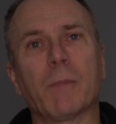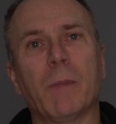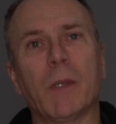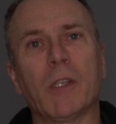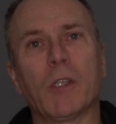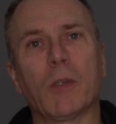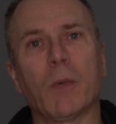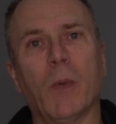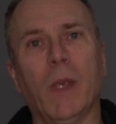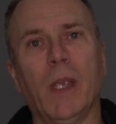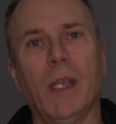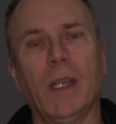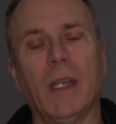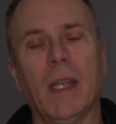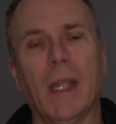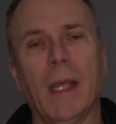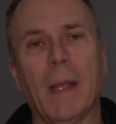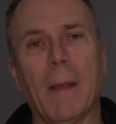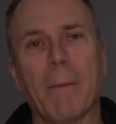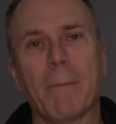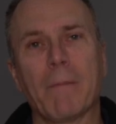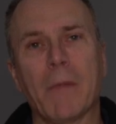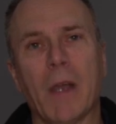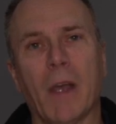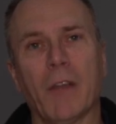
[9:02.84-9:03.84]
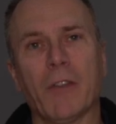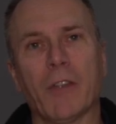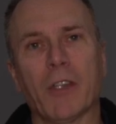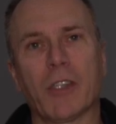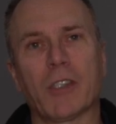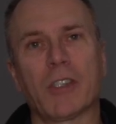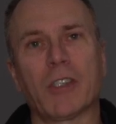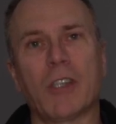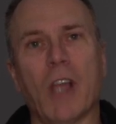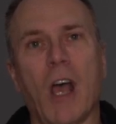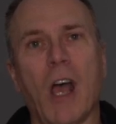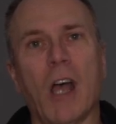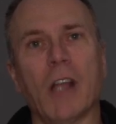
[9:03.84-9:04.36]
between, at the
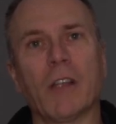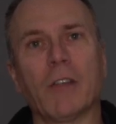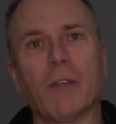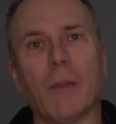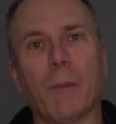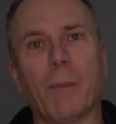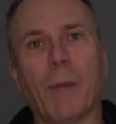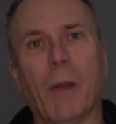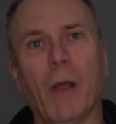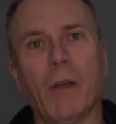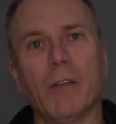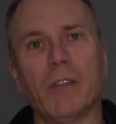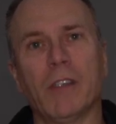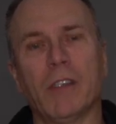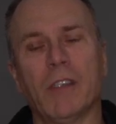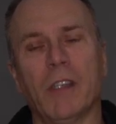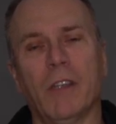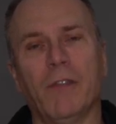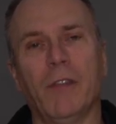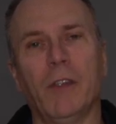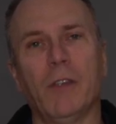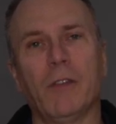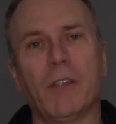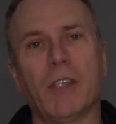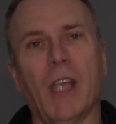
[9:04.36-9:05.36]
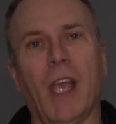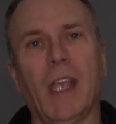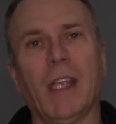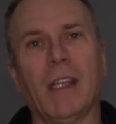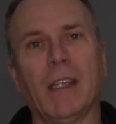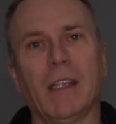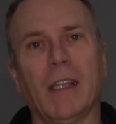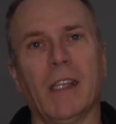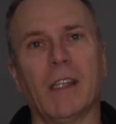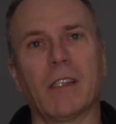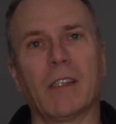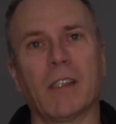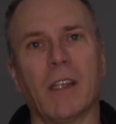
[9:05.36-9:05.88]
start of the process, if you
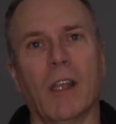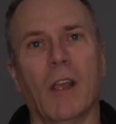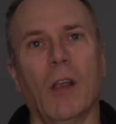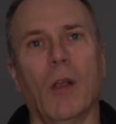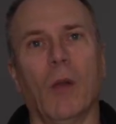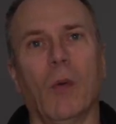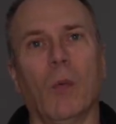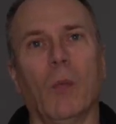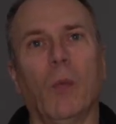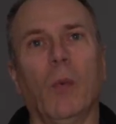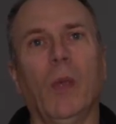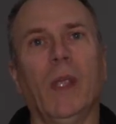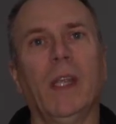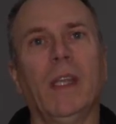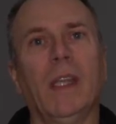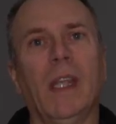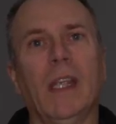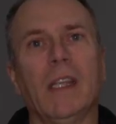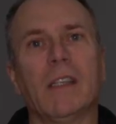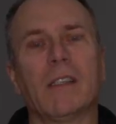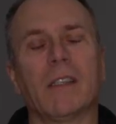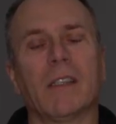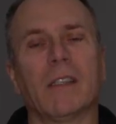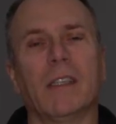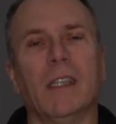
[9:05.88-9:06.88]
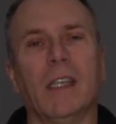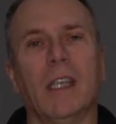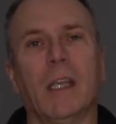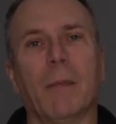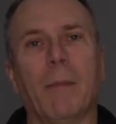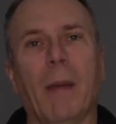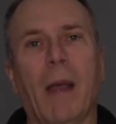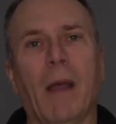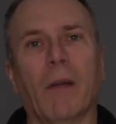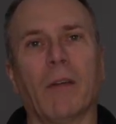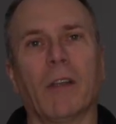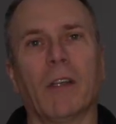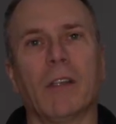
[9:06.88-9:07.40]
take this, we need to think
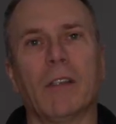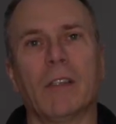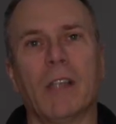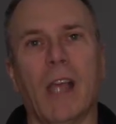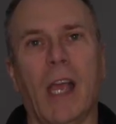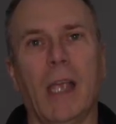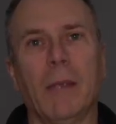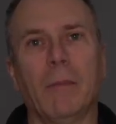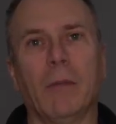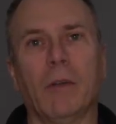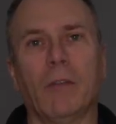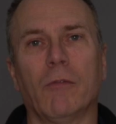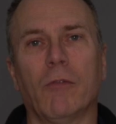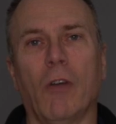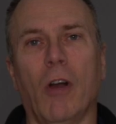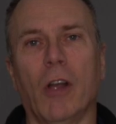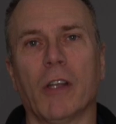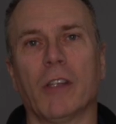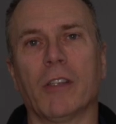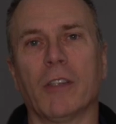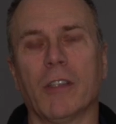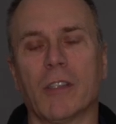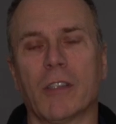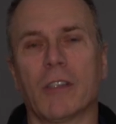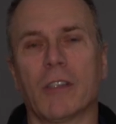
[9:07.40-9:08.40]
about containment right at the